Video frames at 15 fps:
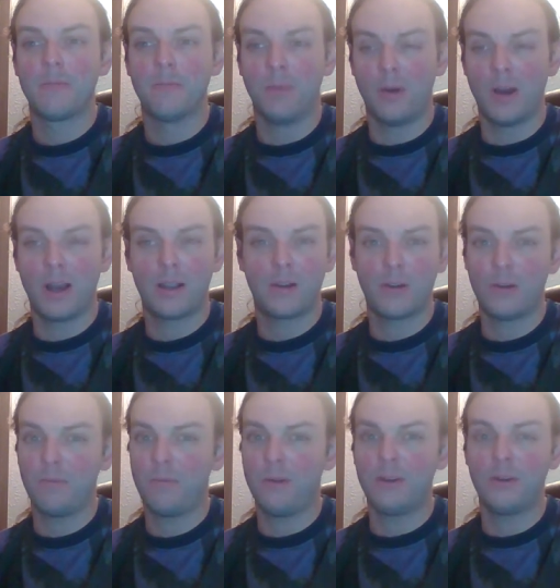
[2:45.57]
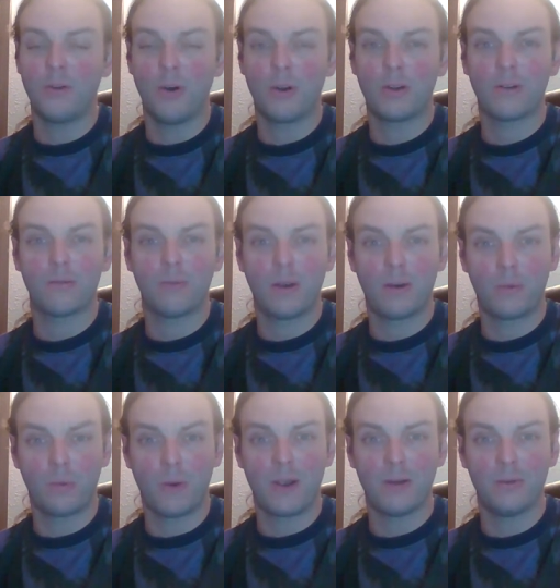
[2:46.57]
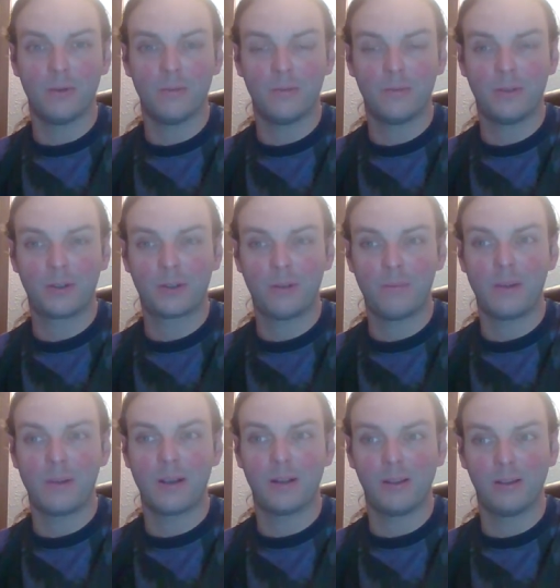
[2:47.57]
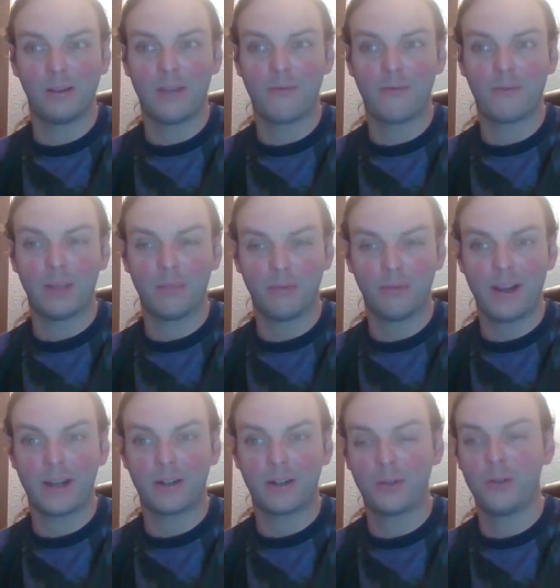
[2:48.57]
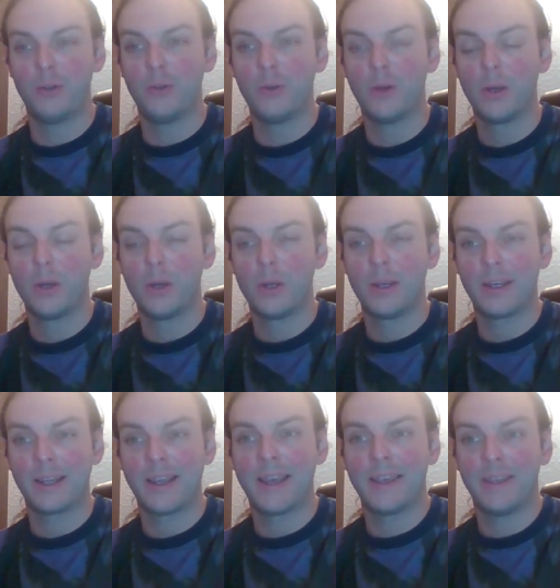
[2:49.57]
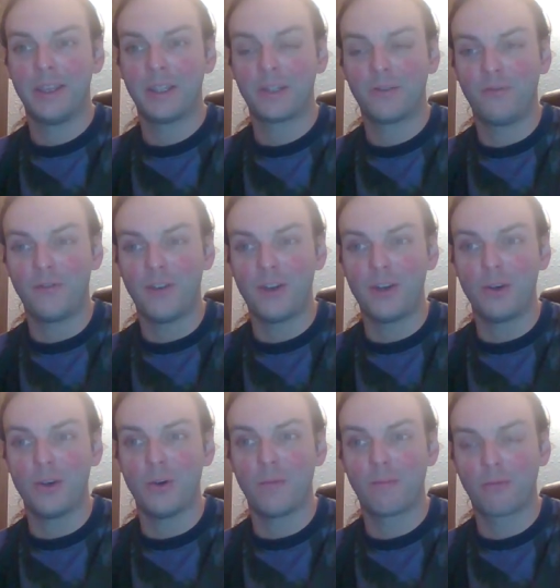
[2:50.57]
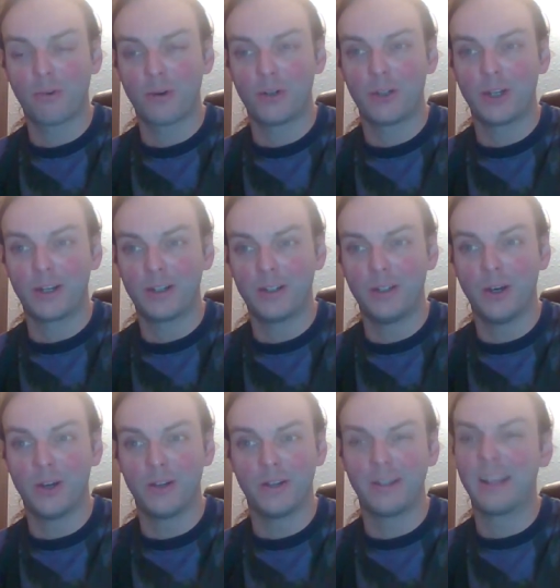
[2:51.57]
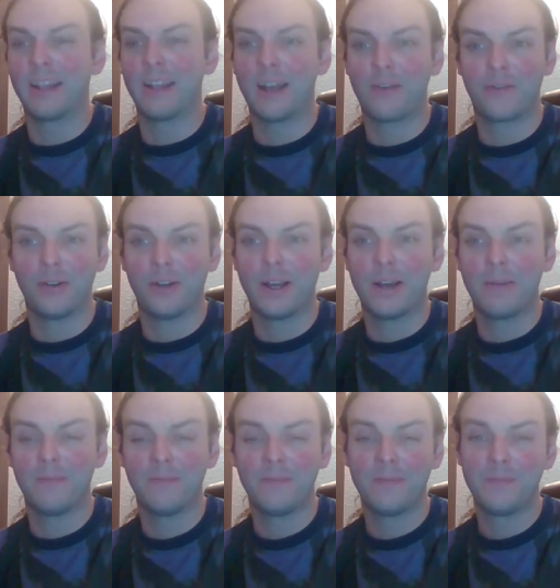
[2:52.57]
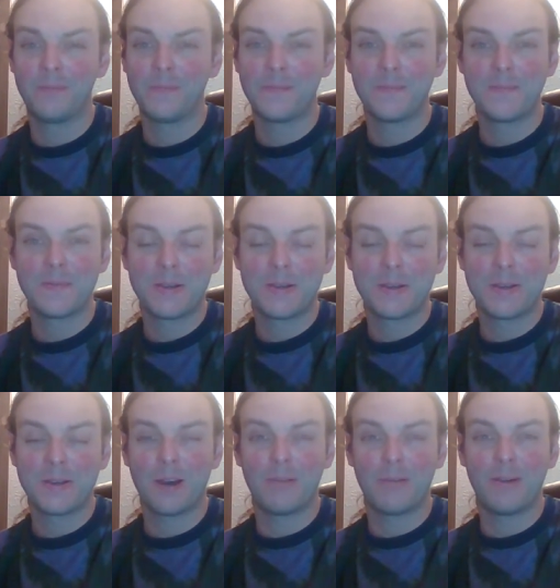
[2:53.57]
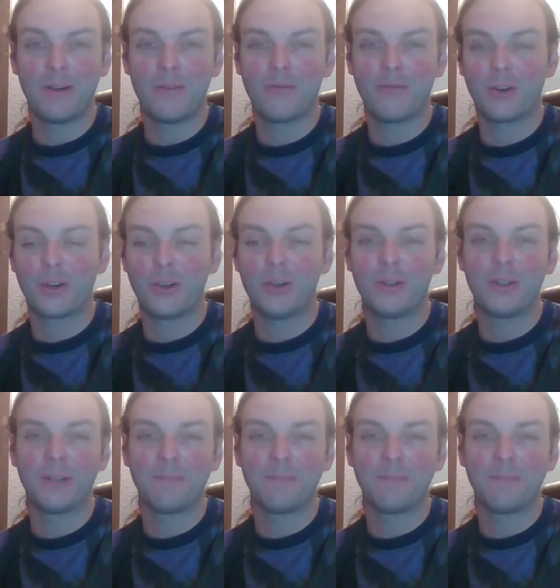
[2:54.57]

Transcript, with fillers: But I could be going up a while. This could be a lovely break to get this video project done. And after that, I'll be done for good.